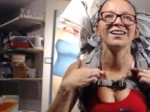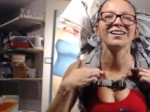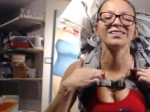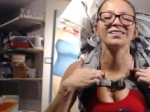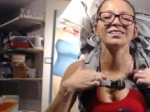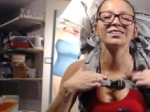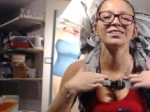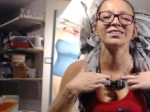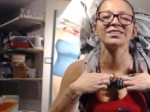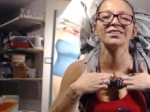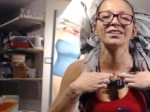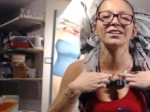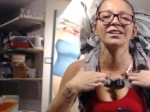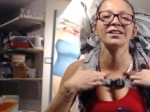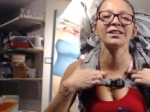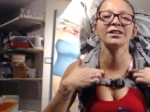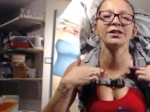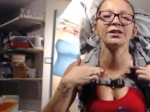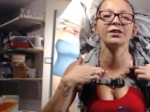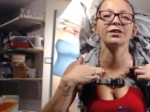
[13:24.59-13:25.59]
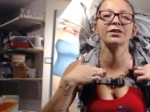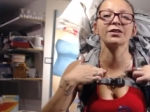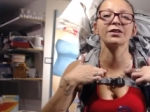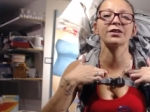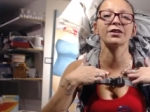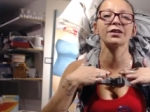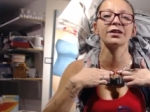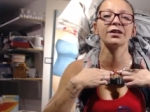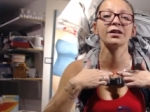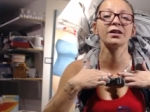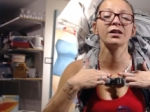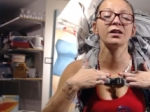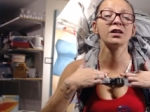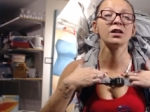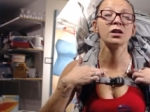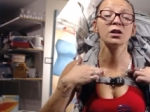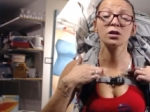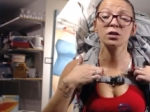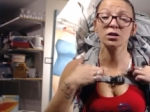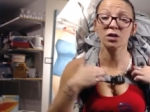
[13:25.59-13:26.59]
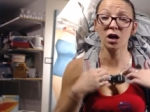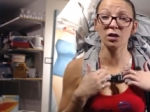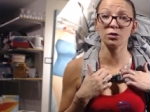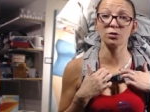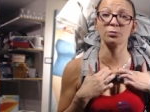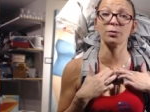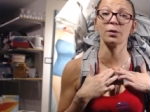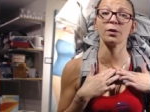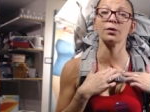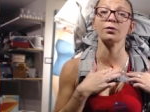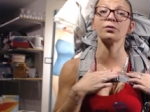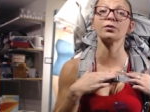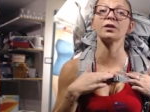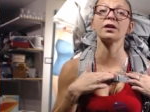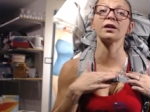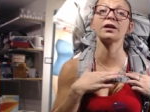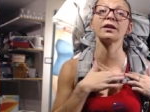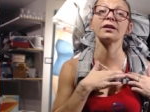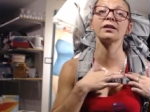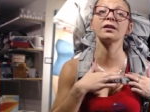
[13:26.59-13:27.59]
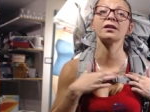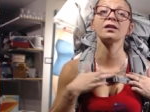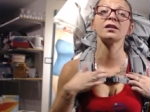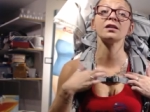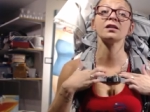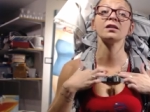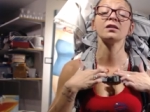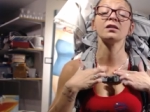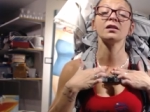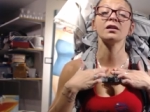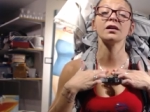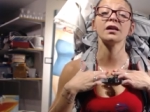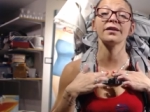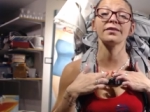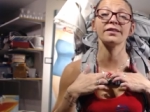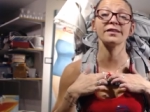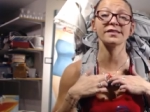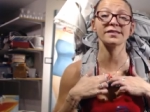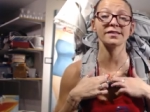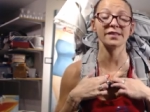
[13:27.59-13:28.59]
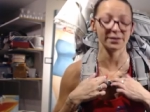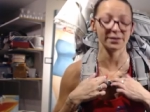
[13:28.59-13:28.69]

under your collarbone at the